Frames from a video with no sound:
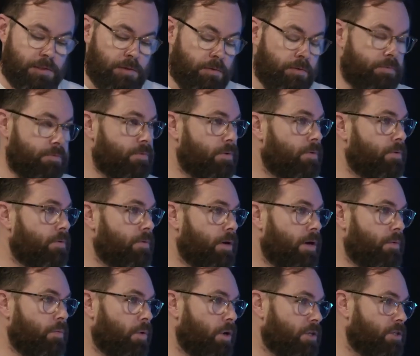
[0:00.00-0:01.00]
of
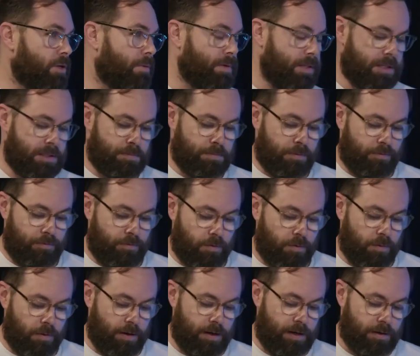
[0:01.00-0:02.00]
workshopping this
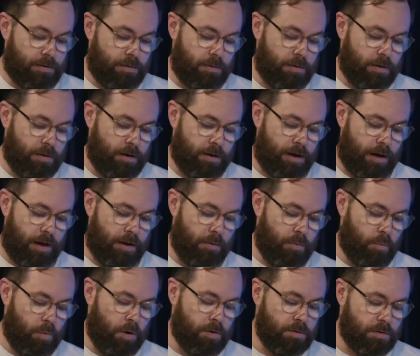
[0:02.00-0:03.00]
before, and I thought, okay,
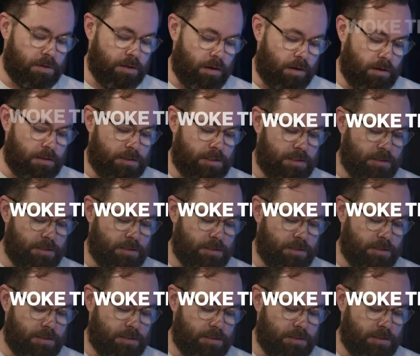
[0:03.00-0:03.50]
woke theology is